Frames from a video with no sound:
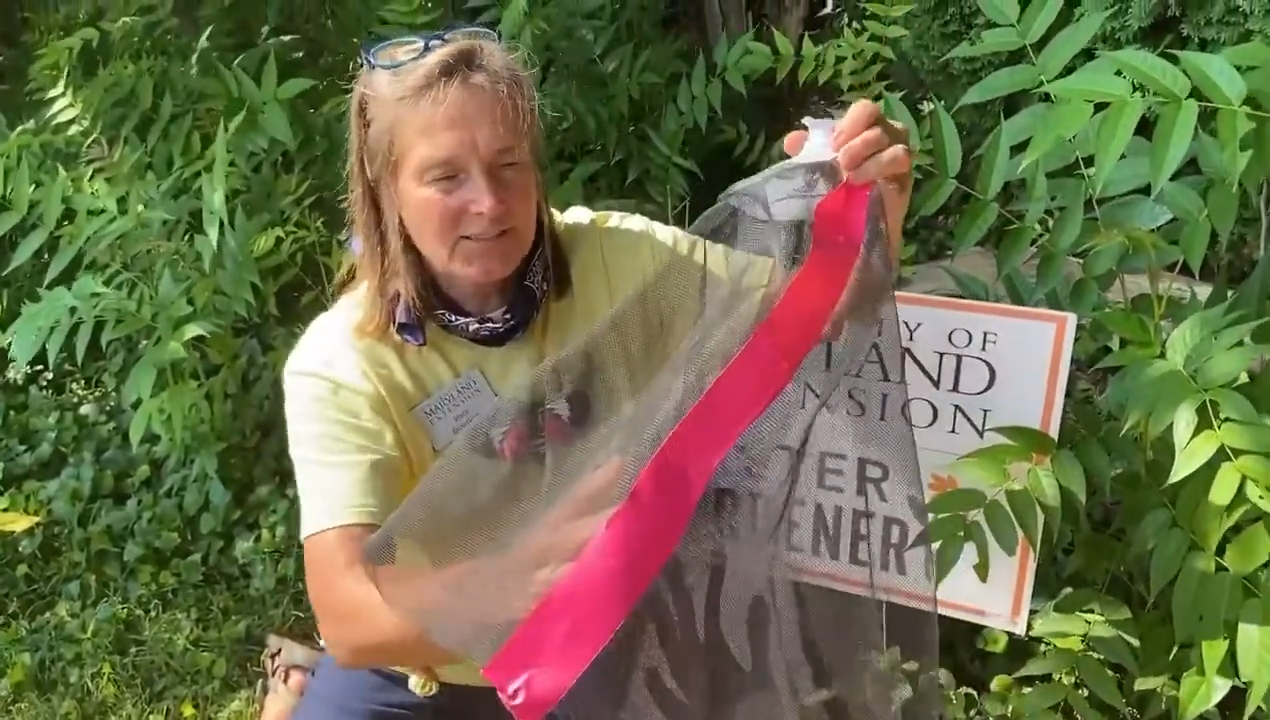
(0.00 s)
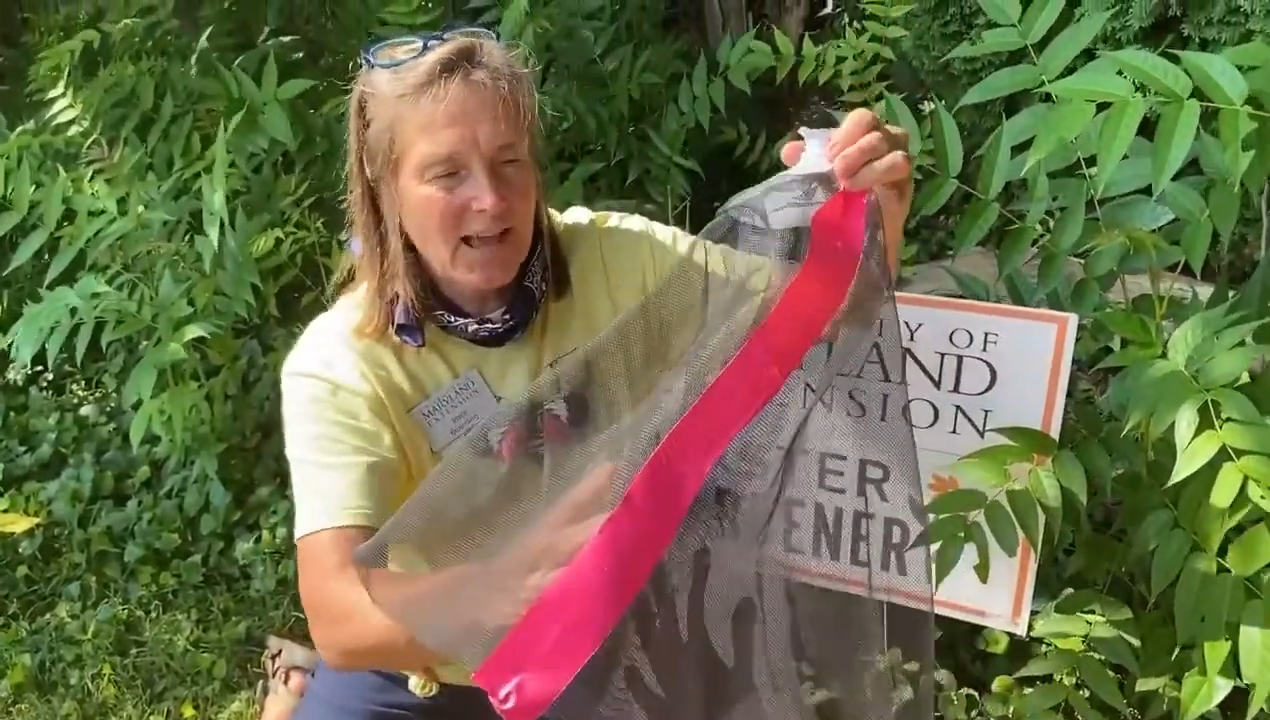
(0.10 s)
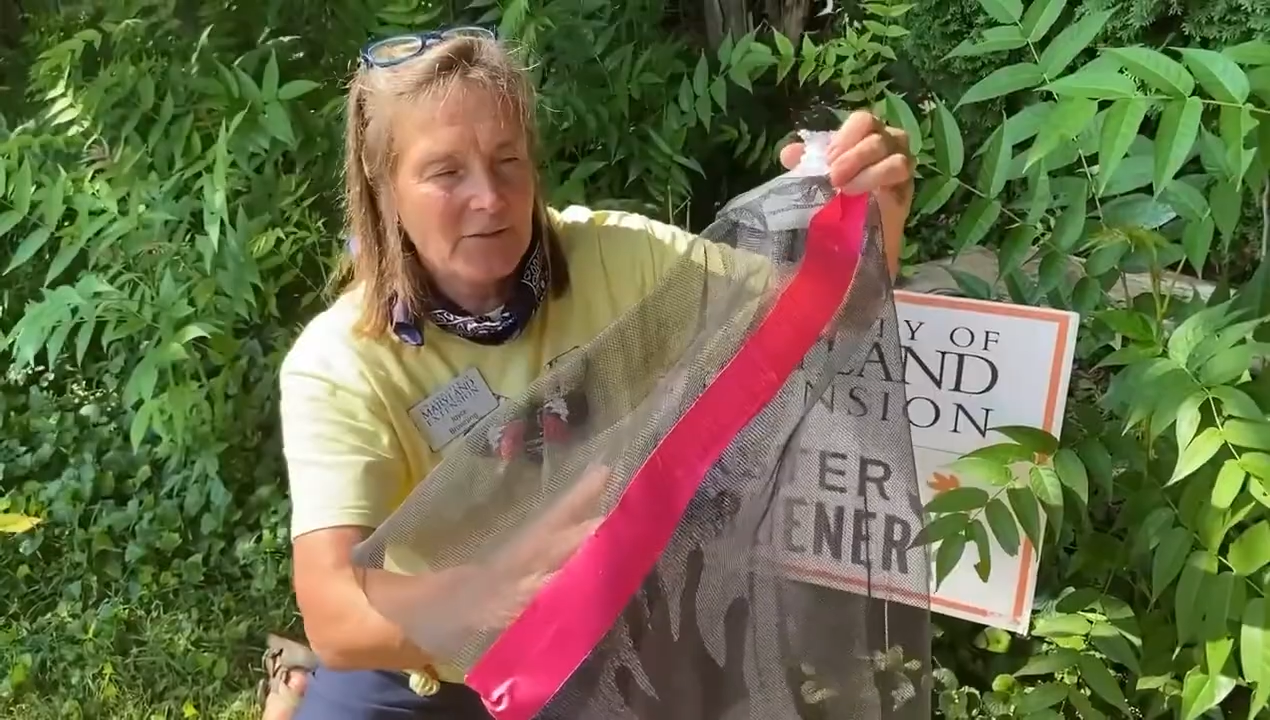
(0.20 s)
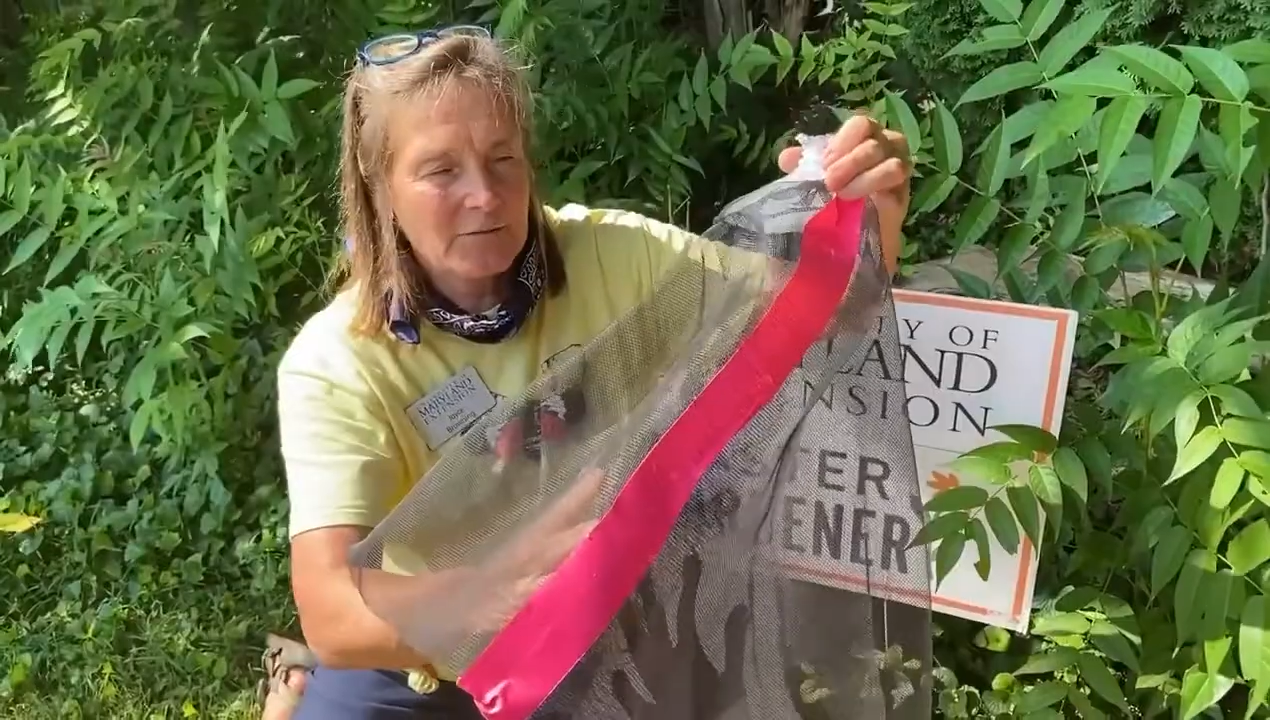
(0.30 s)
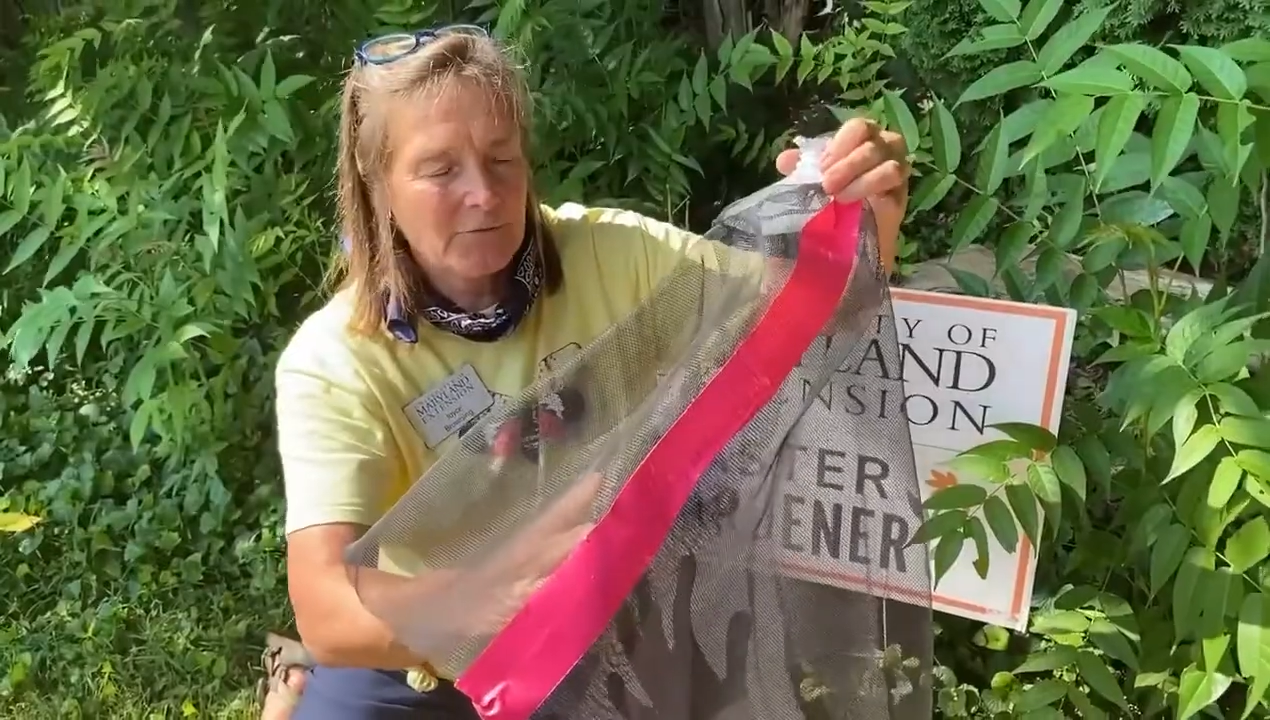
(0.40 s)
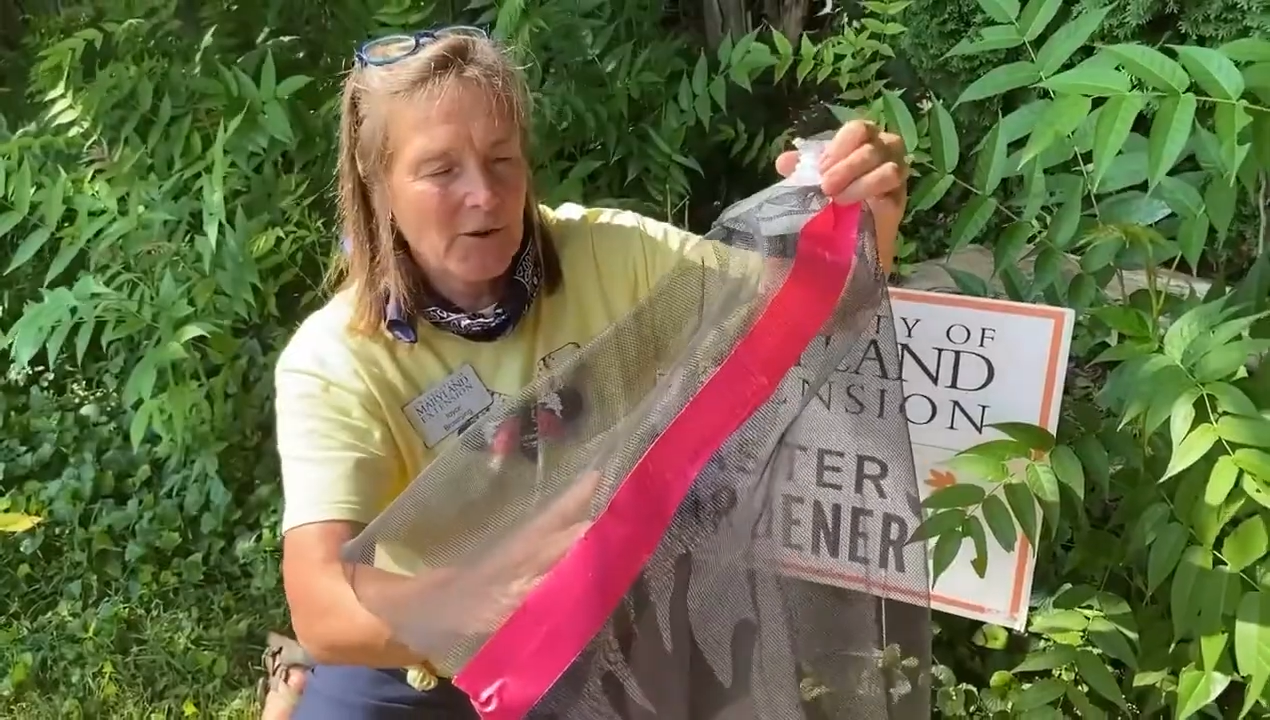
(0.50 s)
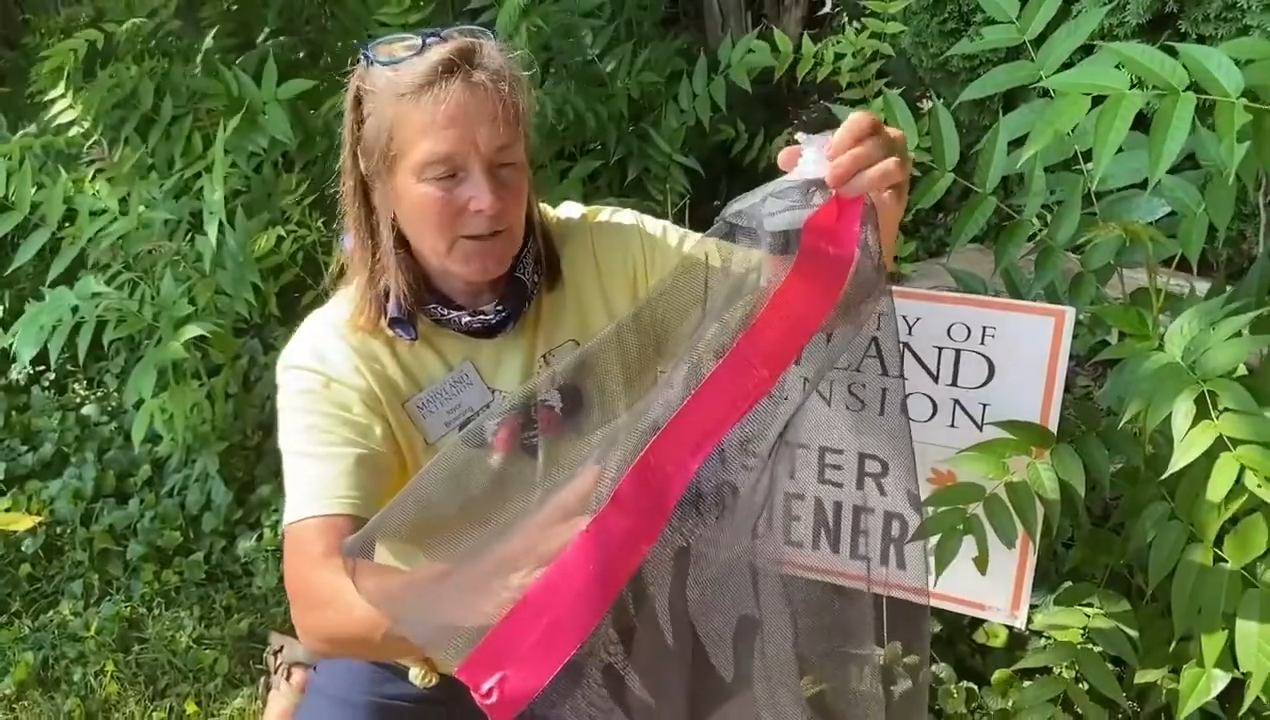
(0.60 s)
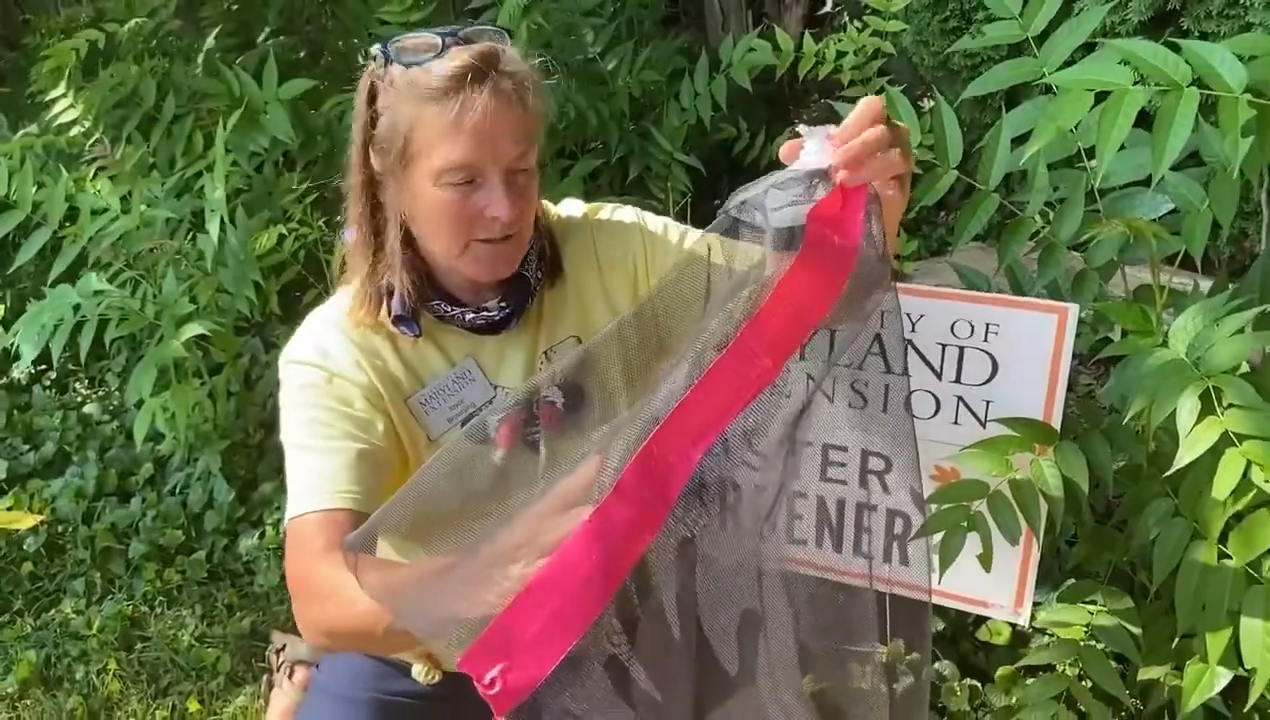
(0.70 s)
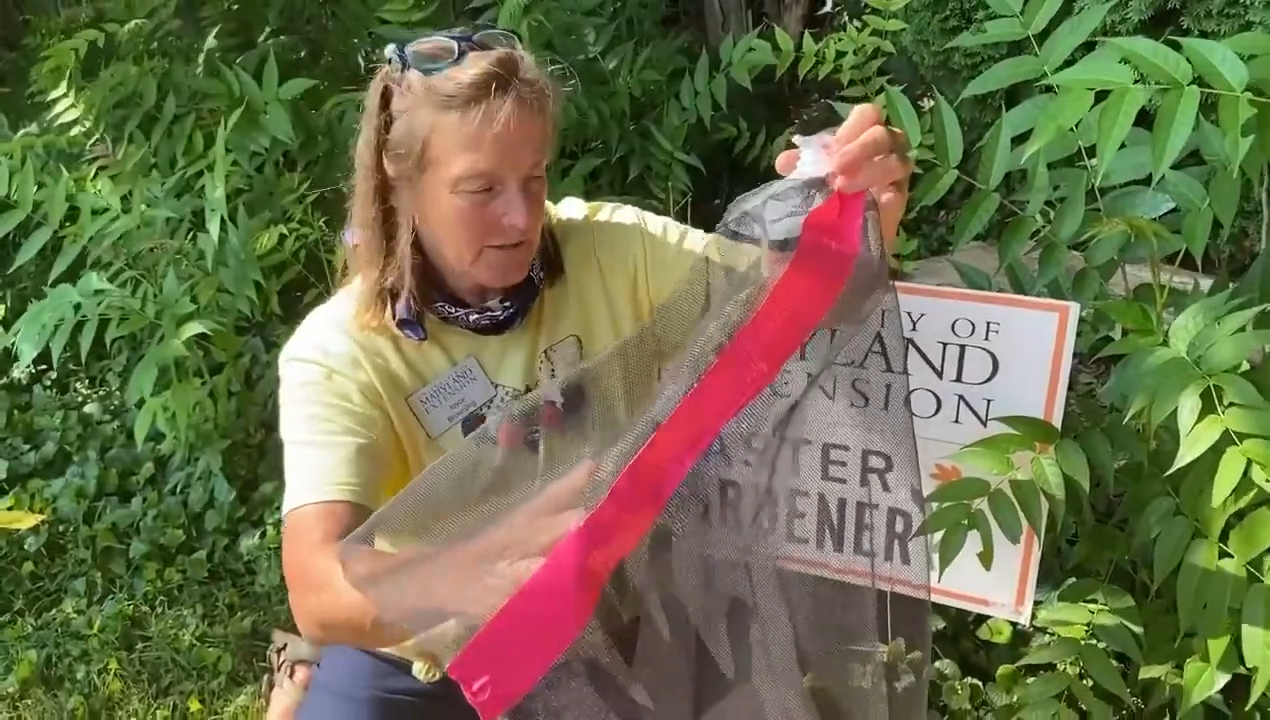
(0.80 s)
out in front.